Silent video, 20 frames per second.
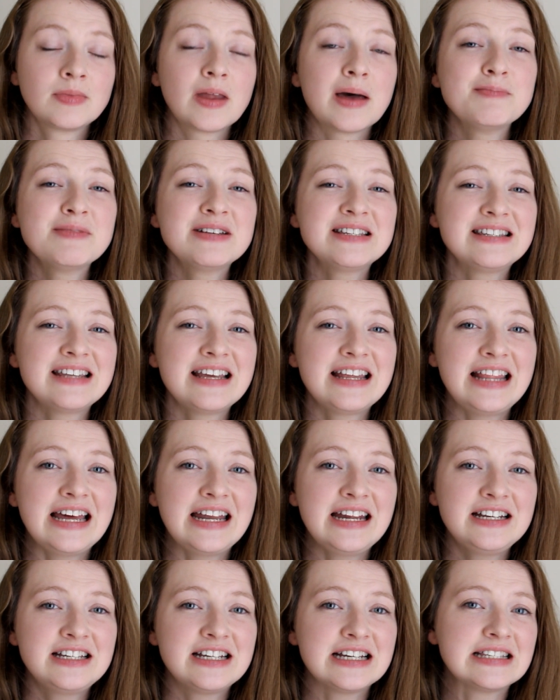I must say
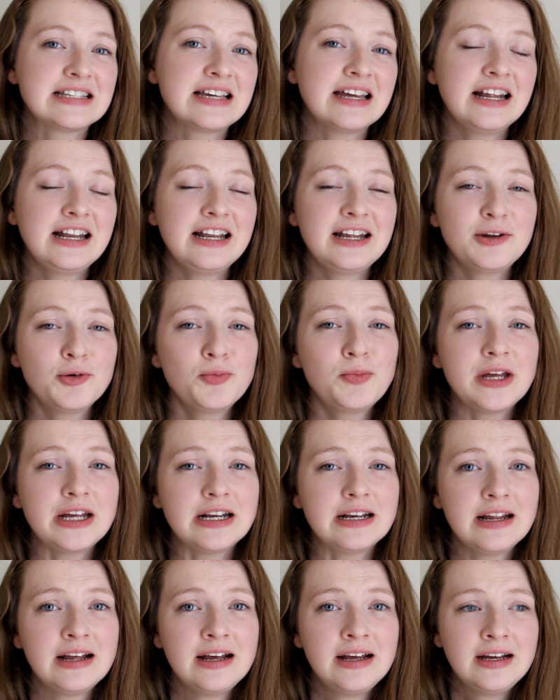that it does get a little
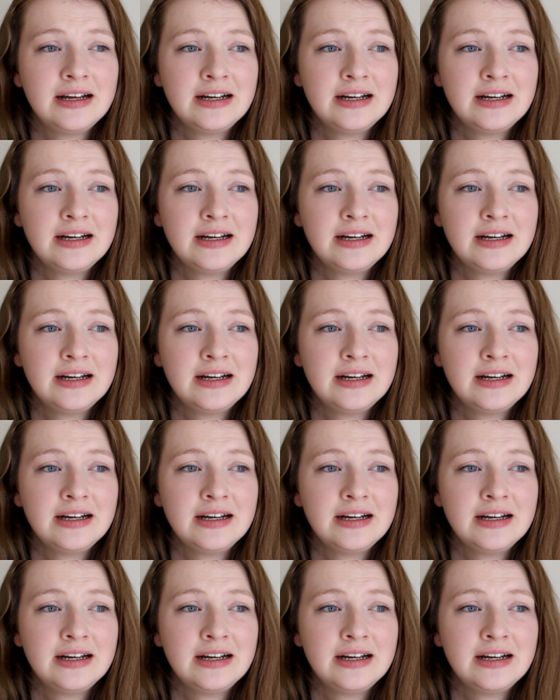bit